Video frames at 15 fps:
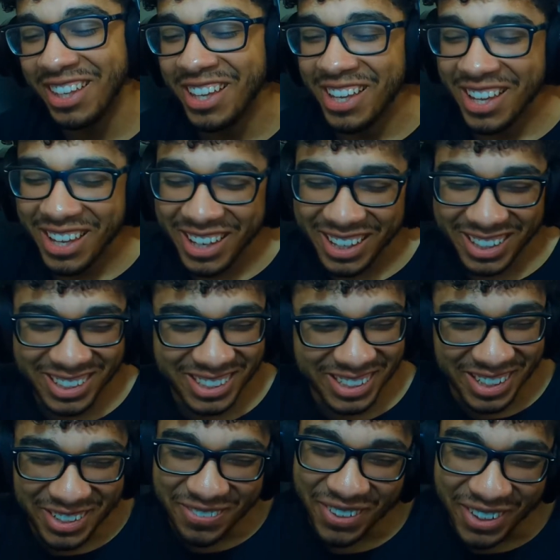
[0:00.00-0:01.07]
Cause
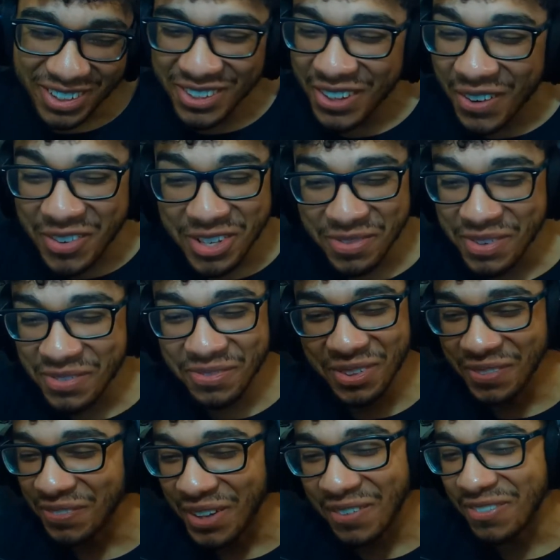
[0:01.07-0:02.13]
Jean, bro, you always been
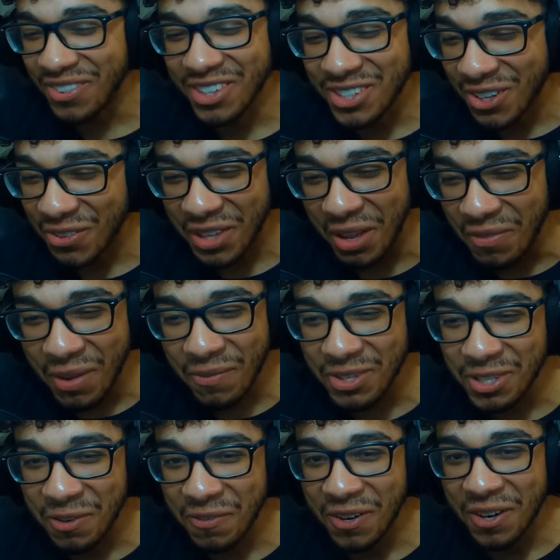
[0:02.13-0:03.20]
flip flopping this whole damn
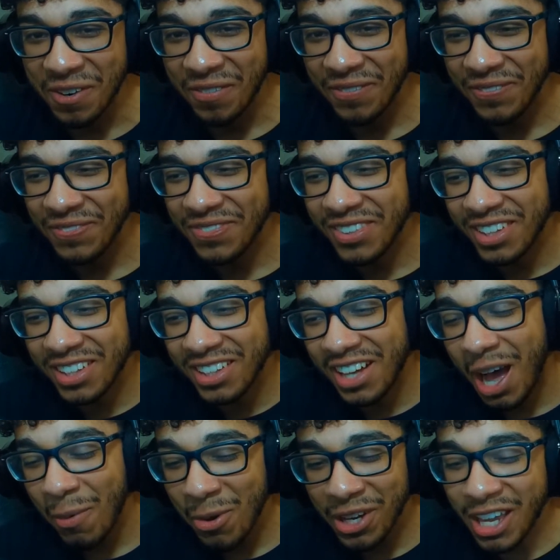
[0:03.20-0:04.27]
episode, bro.
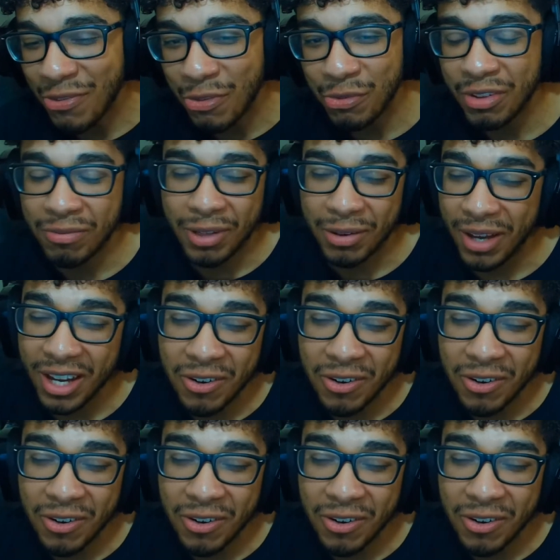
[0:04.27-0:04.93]
I'm okay if you flip flop.